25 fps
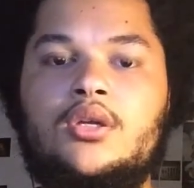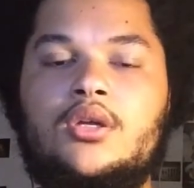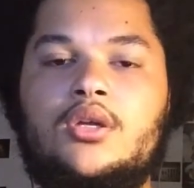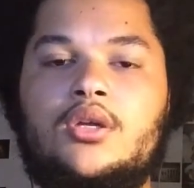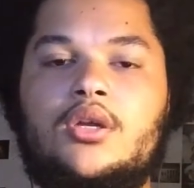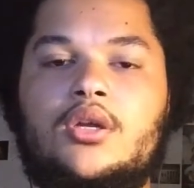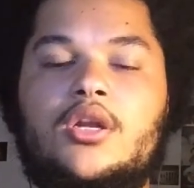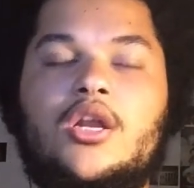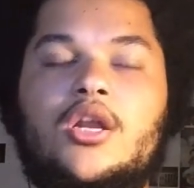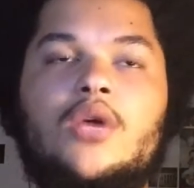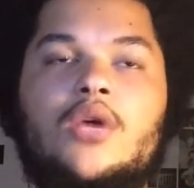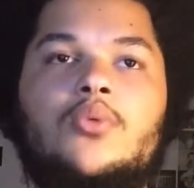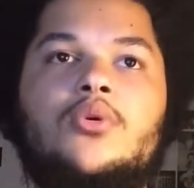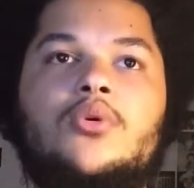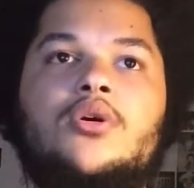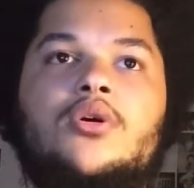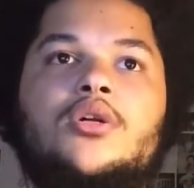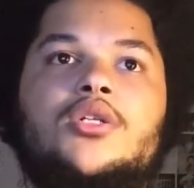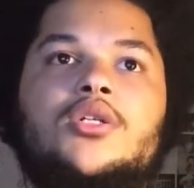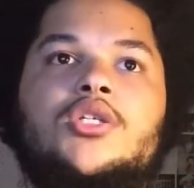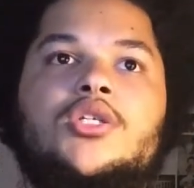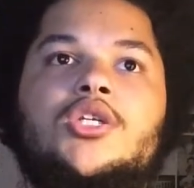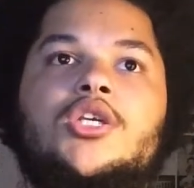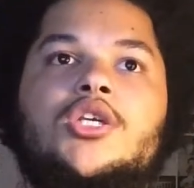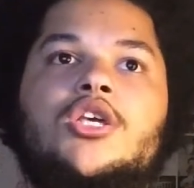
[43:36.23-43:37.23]
and they
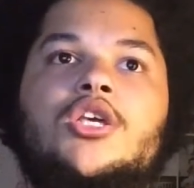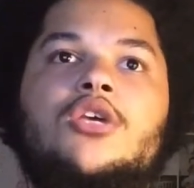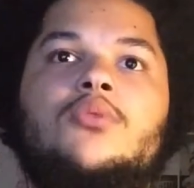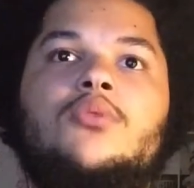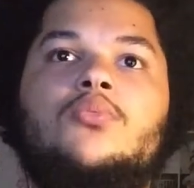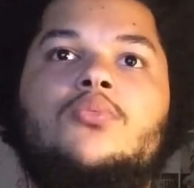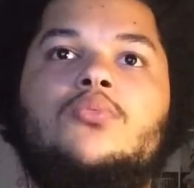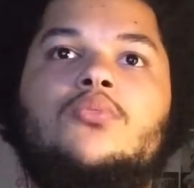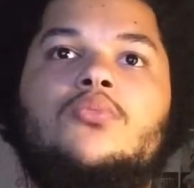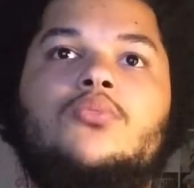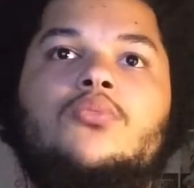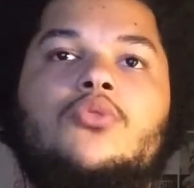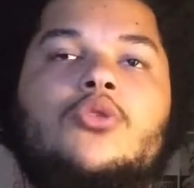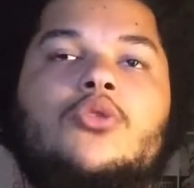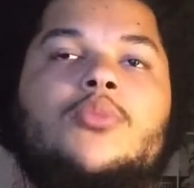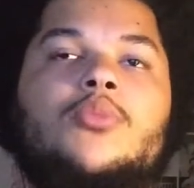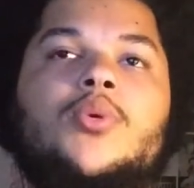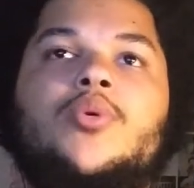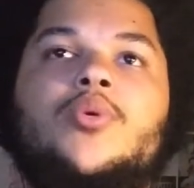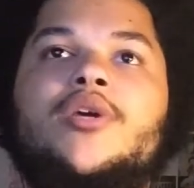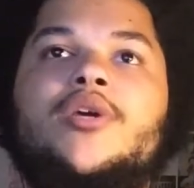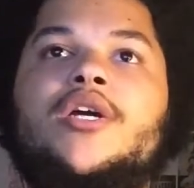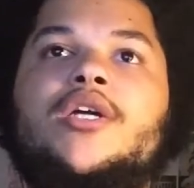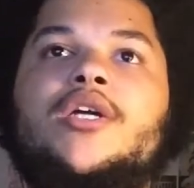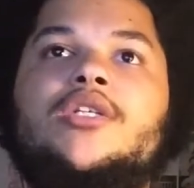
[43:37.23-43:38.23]
wanted to keep
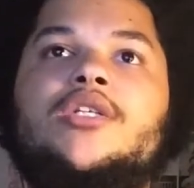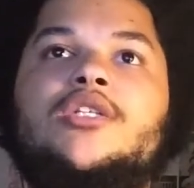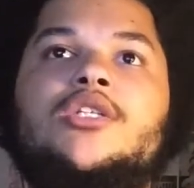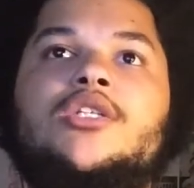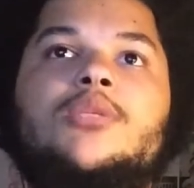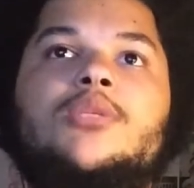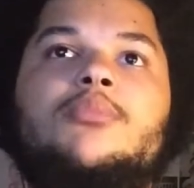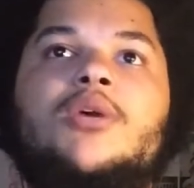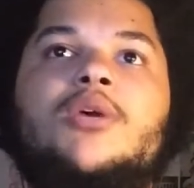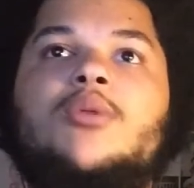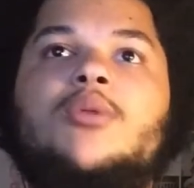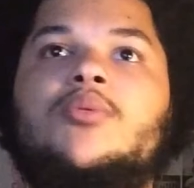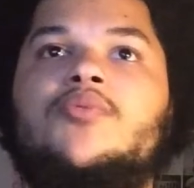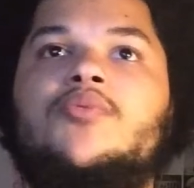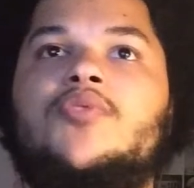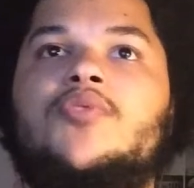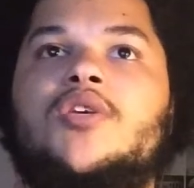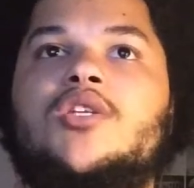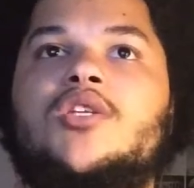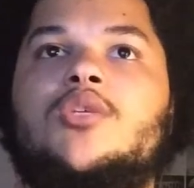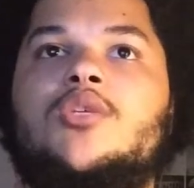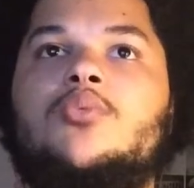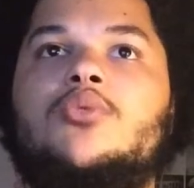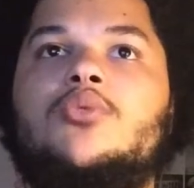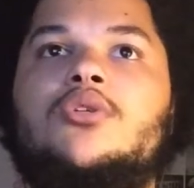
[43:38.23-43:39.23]
Roman Reigns as the
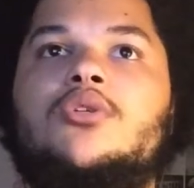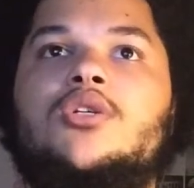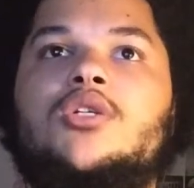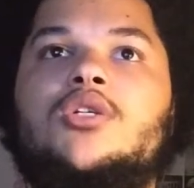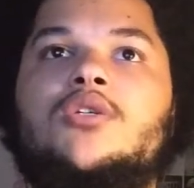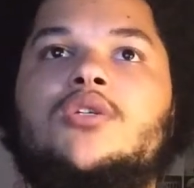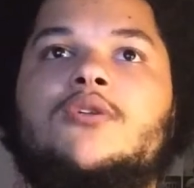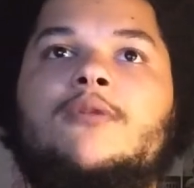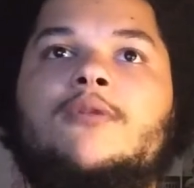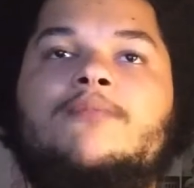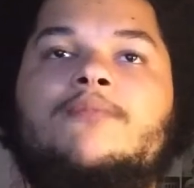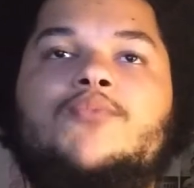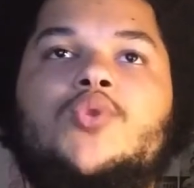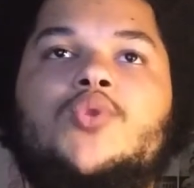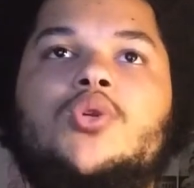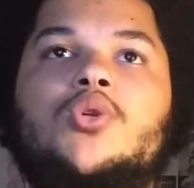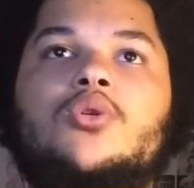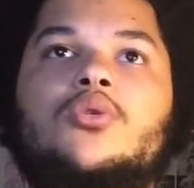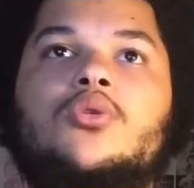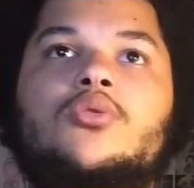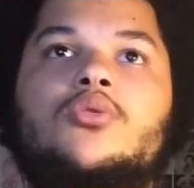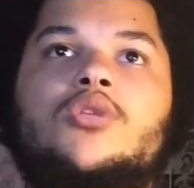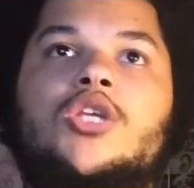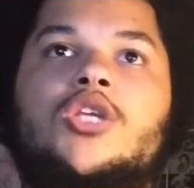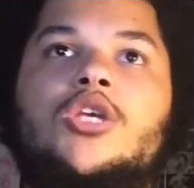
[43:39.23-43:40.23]
babyface, they wanted
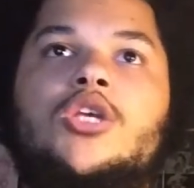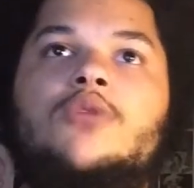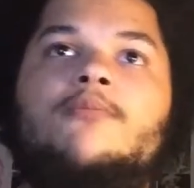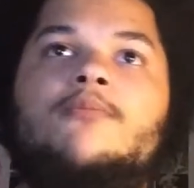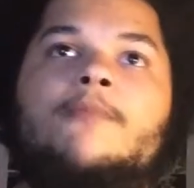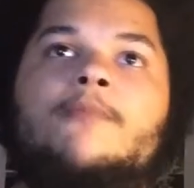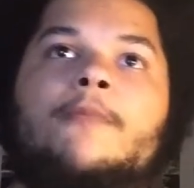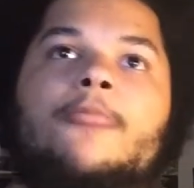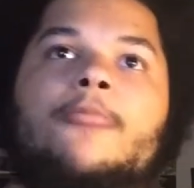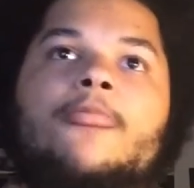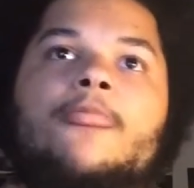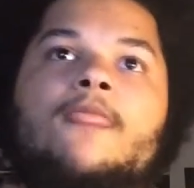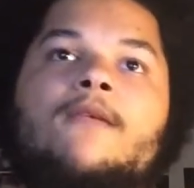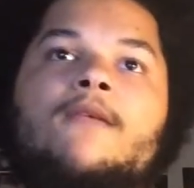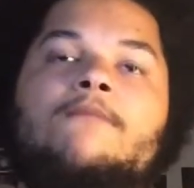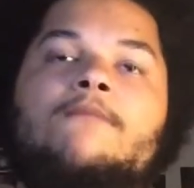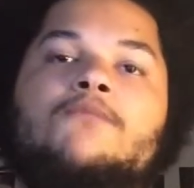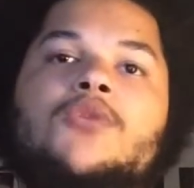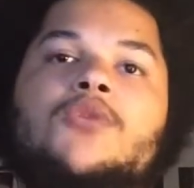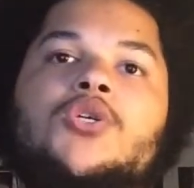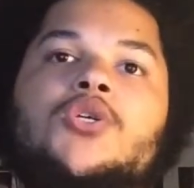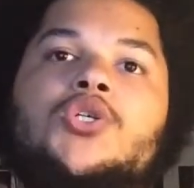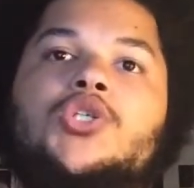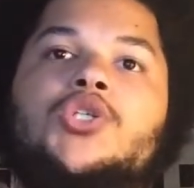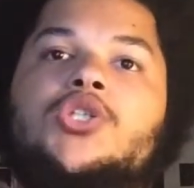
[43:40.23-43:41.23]
to, keep
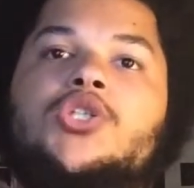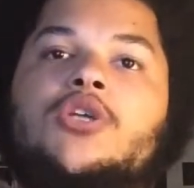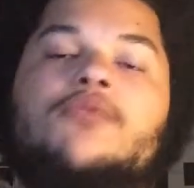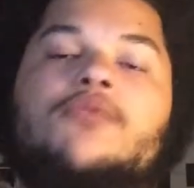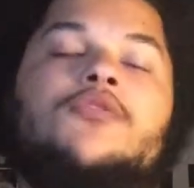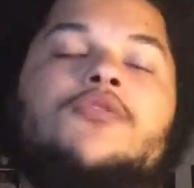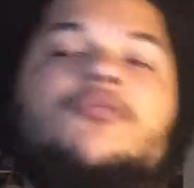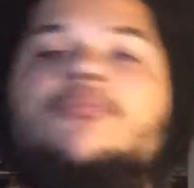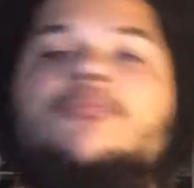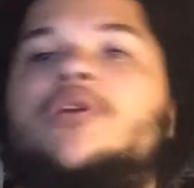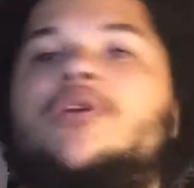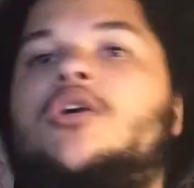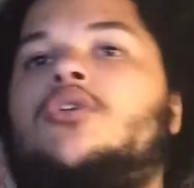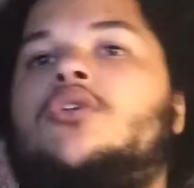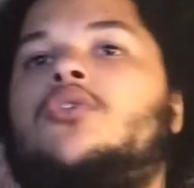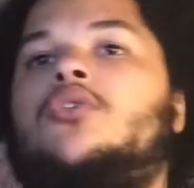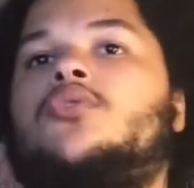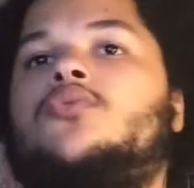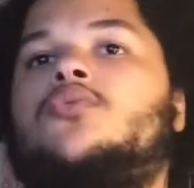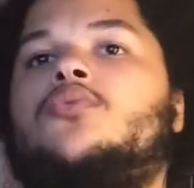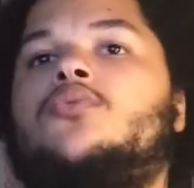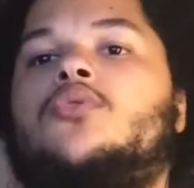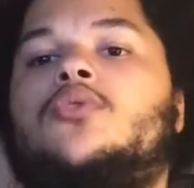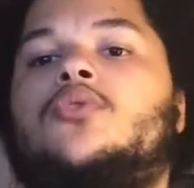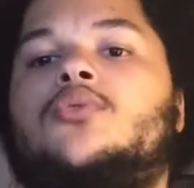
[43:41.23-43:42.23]
shoving them down our
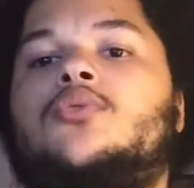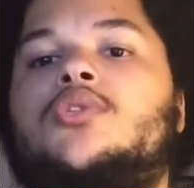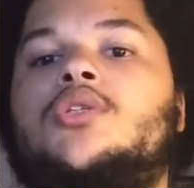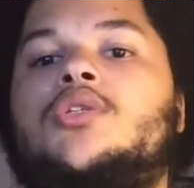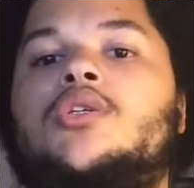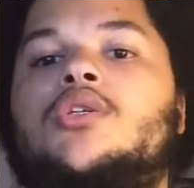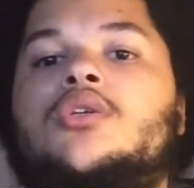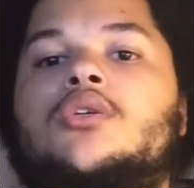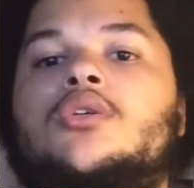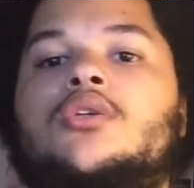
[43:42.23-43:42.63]
throats,